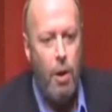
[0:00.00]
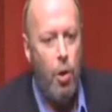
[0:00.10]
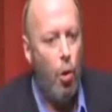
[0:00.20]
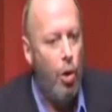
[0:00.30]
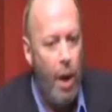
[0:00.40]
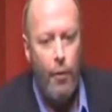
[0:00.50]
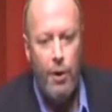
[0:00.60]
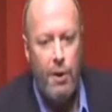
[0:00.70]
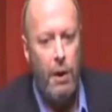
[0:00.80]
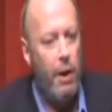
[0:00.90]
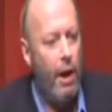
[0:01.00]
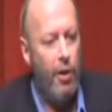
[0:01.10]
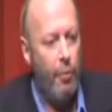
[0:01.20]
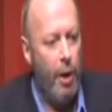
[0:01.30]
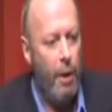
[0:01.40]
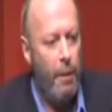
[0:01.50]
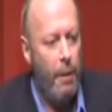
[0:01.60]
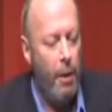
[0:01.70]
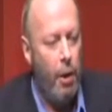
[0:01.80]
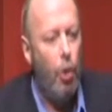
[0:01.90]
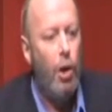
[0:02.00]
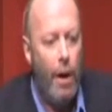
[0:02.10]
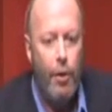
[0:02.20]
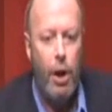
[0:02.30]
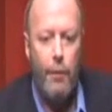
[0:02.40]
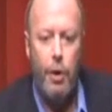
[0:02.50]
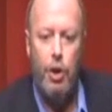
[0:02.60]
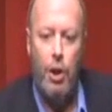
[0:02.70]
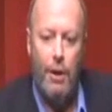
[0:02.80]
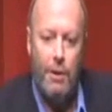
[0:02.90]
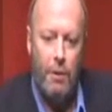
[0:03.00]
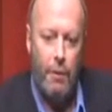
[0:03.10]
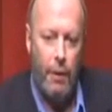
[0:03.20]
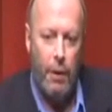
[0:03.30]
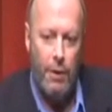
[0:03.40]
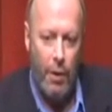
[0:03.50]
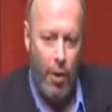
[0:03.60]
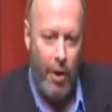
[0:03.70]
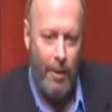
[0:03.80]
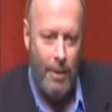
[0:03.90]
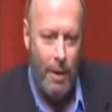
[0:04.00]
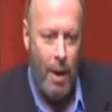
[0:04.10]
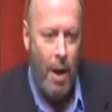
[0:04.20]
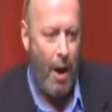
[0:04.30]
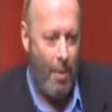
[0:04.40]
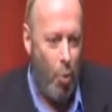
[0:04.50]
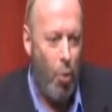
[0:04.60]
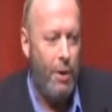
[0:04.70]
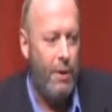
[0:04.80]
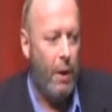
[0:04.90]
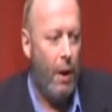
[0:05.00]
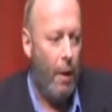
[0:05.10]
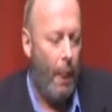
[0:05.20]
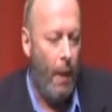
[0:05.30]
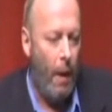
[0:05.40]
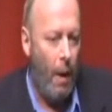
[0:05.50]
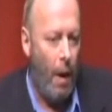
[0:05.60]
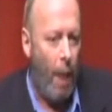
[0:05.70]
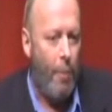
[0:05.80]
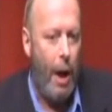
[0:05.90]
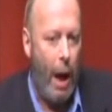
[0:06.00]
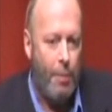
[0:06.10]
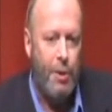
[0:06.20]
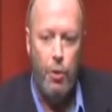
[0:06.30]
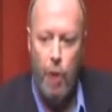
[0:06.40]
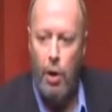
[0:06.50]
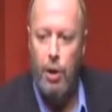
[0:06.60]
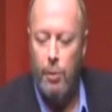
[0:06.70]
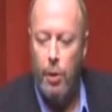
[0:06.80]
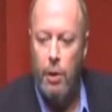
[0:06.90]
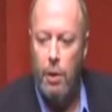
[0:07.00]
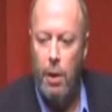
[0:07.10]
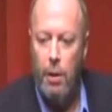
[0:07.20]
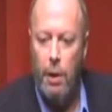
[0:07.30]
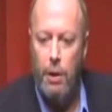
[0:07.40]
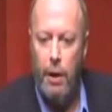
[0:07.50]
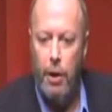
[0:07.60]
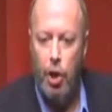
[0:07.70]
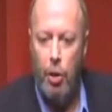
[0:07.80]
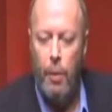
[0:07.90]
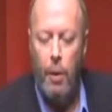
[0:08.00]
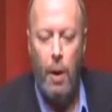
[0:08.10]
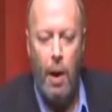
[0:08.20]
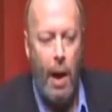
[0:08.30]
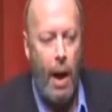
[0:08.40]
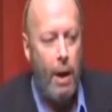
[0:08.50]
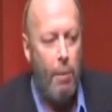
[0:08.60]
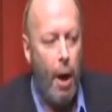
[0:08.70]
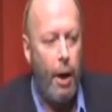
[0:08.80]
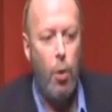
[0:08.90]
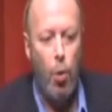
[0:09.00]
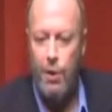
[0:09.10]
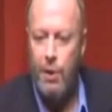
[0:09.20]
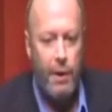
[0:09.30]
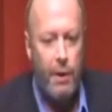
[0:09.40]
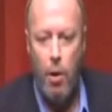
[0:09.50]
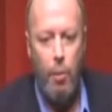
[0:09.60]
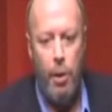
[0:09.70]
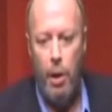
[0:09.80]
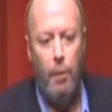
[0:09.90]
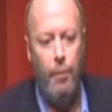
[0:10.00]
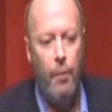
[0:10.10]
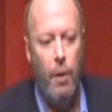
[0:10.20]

You'll never see the end of me. You'll never get the chance to feel sorry. I'm always there. I'm the absolute ultimate in dictatorship, and in my courts there's no appeal.